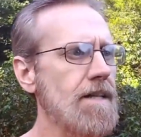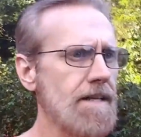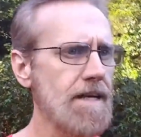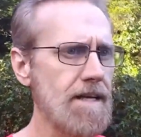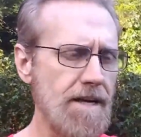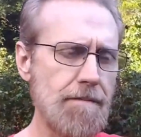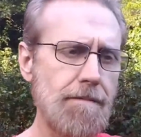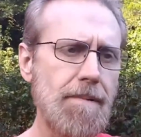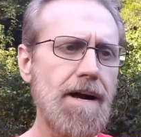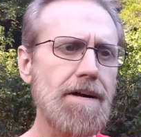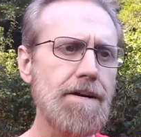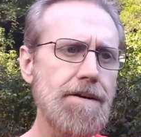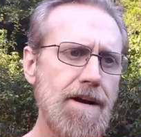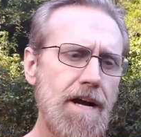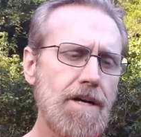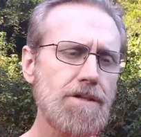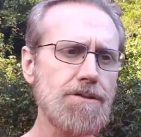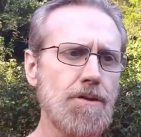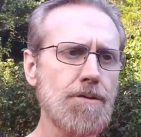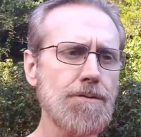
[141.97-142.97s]
Let everybody in your
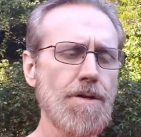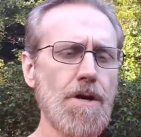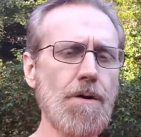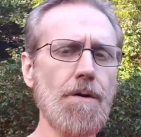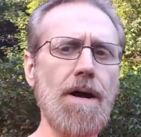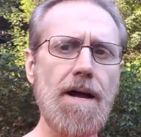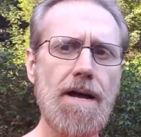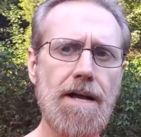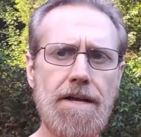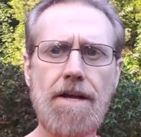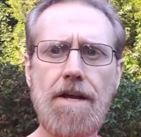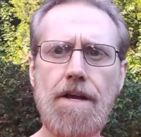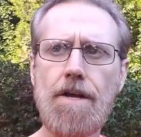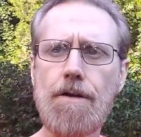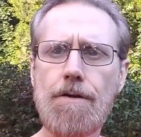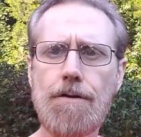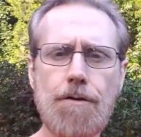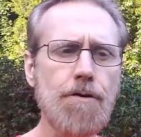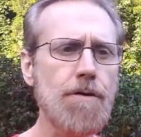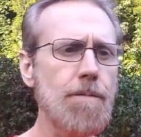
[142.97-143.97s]
household know, hey,
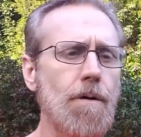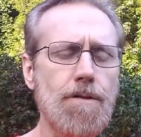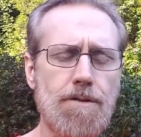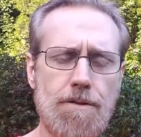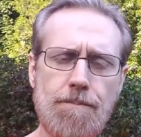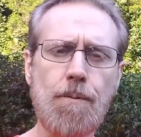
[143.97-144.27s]
you're the most